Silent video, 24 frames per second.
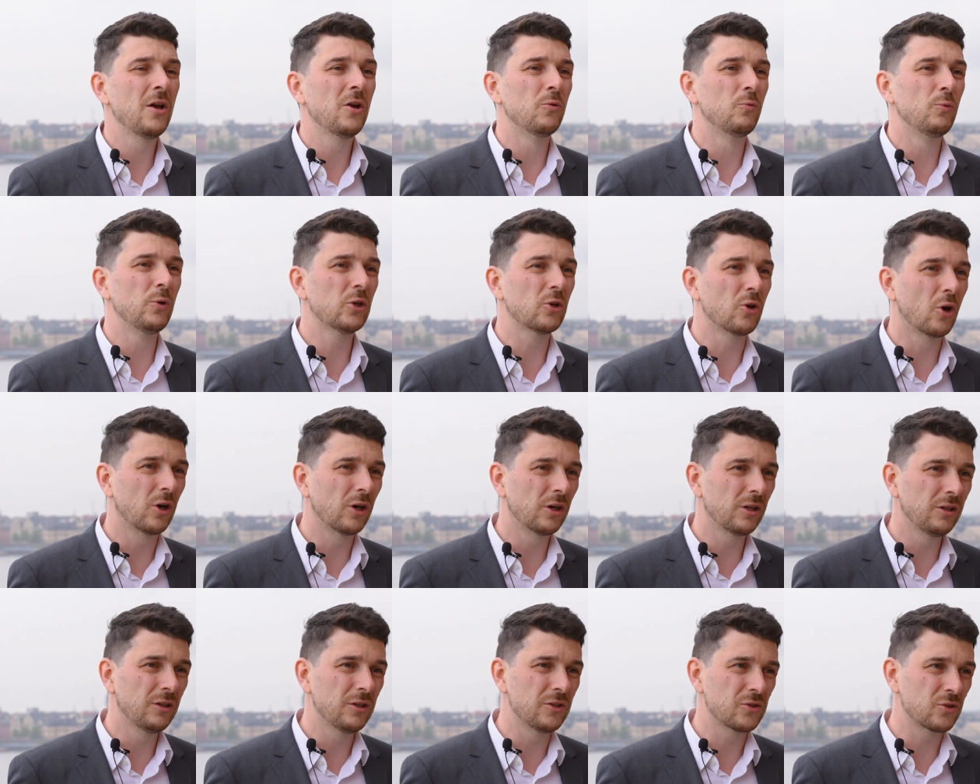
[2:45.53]

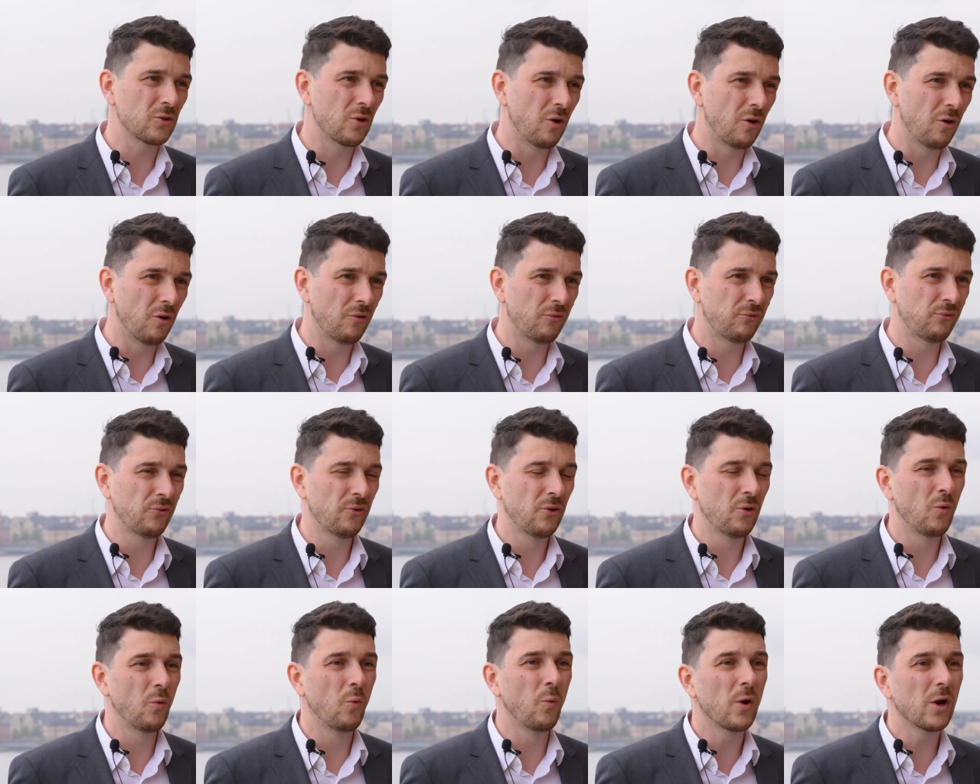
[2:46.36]
regardless of
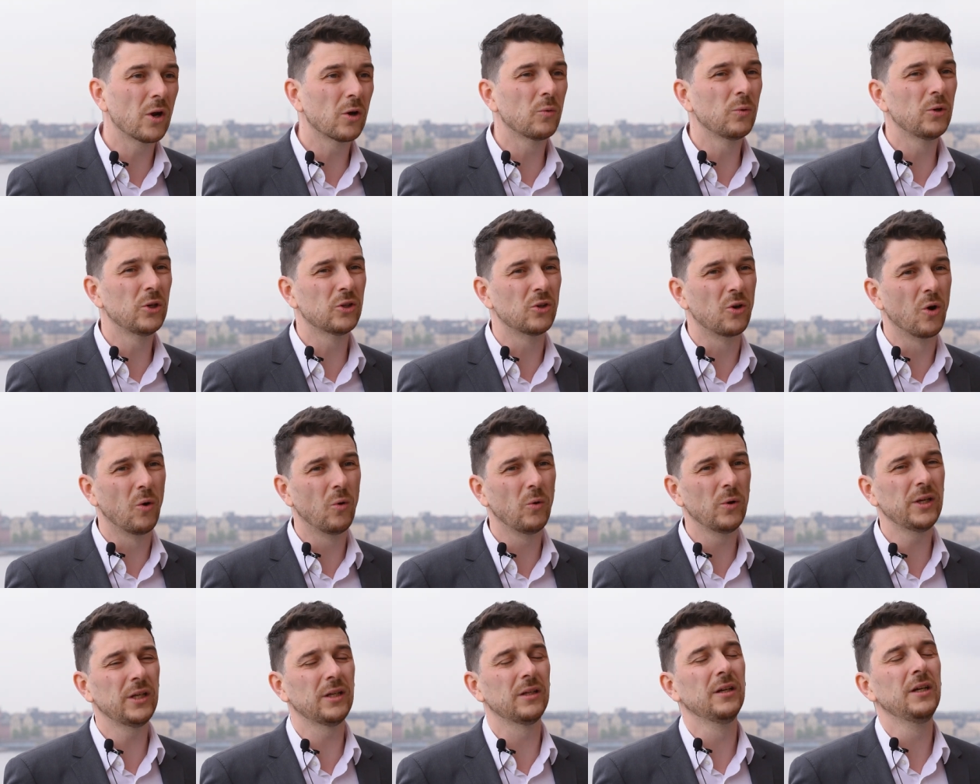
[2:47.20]
where we're
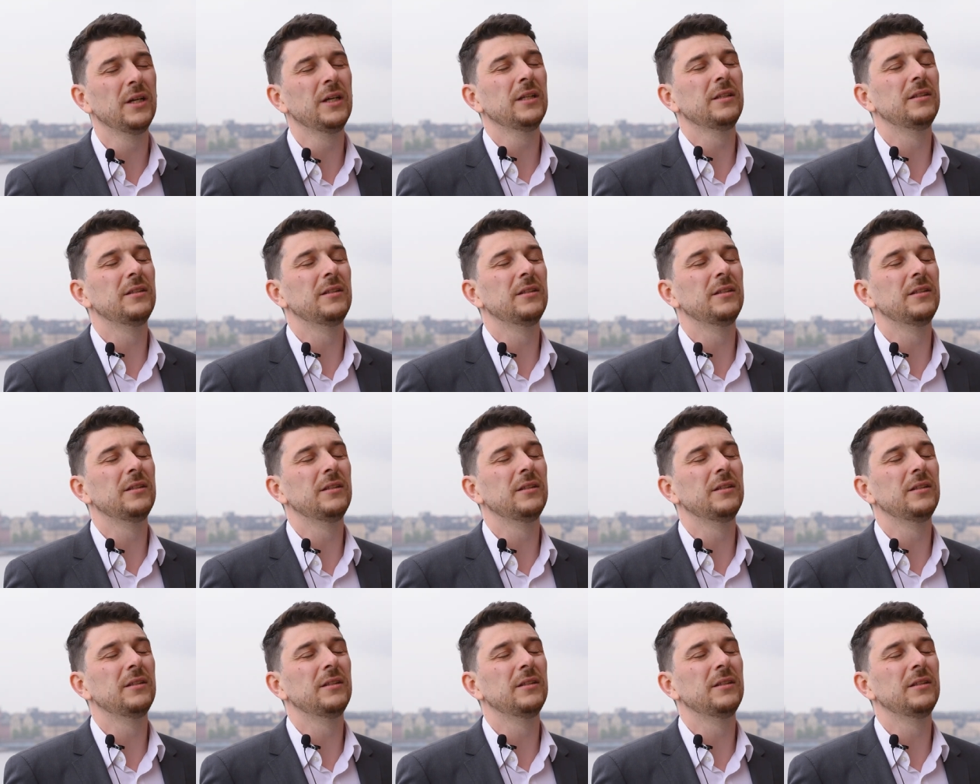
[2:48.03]
going,